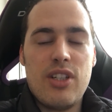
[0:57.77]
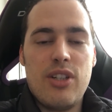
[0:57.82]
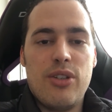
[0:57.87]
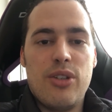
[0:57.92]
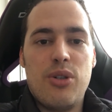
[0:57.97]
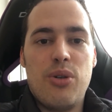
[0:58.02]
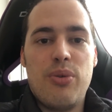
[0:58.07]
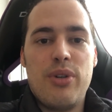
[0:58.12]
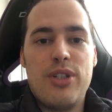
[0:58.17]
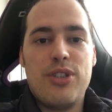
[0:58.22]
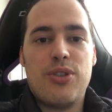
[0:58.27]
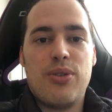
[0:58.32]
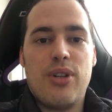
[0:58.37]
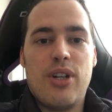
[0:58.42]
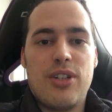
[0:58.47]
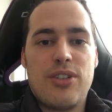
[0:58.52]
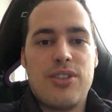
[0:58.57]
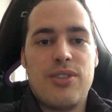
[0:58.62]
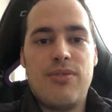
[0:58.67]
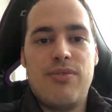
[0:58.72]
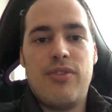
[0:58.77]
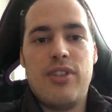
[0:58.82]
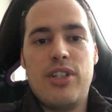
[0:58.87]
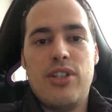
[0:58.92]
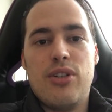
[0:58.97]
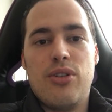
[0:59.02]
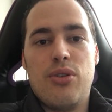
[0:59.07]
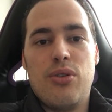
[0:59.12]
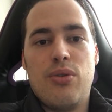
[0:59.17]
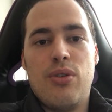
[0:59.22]
little introduction
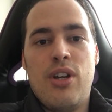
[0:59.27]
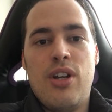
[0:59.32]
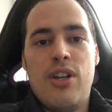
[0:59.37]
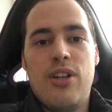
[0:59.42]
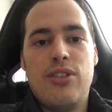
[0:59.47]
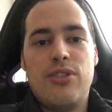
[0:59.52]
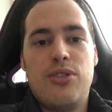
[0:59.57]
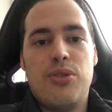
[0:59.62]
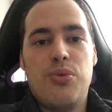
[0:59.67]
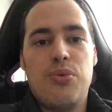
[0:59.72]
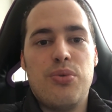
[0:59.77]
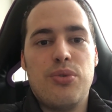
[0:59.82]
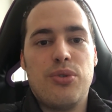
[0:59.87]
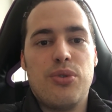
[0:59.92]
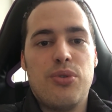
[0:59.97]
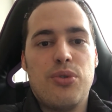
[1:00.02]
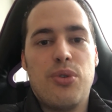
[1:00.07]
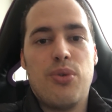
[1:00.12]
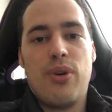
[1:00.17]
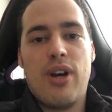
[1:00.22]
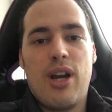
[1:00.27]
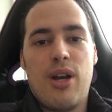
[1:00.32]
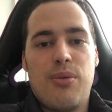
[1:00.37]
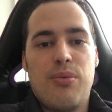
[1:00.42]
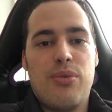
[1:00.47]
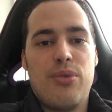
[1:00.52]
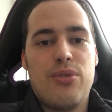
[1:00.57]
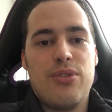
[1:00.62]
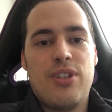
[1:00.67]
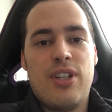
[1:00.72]
video to Google
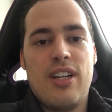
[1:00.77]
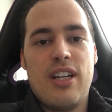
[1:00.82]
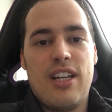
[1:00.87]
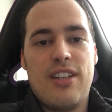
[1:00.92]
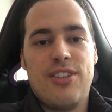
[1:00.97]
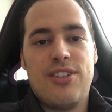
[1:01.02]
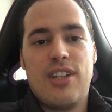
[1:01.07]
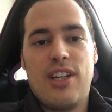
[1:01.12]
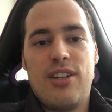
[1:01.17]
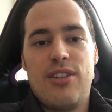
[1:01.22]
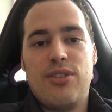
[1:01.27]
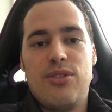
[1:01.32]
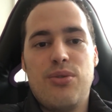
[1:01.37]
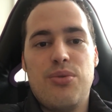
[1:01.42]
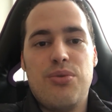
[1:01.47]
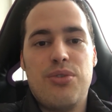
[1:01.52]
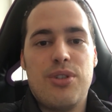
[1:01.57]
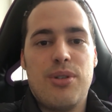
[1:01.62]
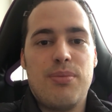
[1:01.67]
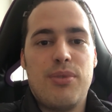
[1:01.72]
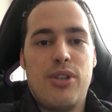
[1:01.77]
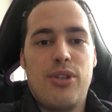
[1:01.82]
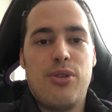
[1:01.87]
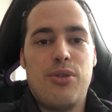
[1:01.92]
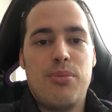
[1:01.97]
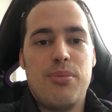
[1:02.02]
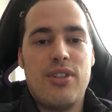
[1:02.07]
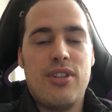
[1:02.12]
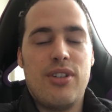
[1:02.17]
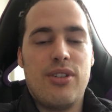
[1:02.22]
AdWords, I decided to do something
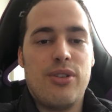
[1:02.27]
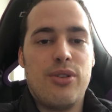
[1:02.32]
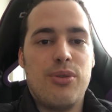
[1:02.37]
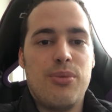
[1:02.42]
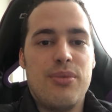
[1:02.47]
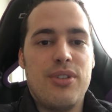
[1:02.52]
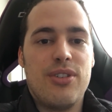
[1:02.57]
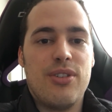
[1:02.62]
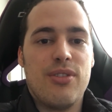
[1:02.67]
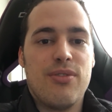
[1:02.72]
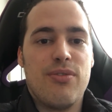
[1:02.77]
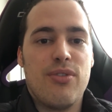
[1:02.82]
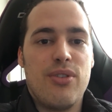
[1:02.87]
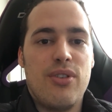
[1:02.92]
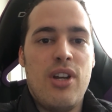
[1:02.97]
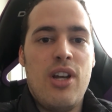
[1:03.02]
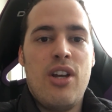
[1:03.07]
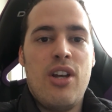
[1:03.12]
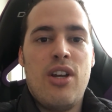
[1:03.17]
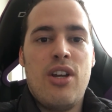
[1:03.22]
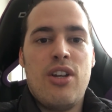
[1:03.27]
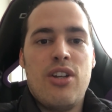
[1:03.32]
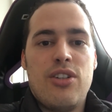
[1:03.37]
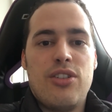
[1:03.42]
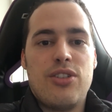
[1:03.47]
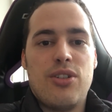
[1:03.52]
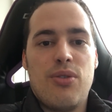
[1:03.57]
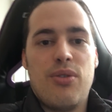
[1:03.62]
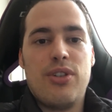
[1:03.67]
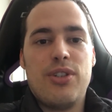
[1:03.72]
a little bit different.
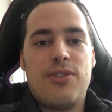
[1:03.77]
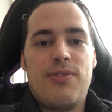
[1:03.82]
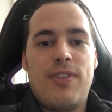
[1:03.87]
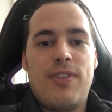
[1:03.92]
So this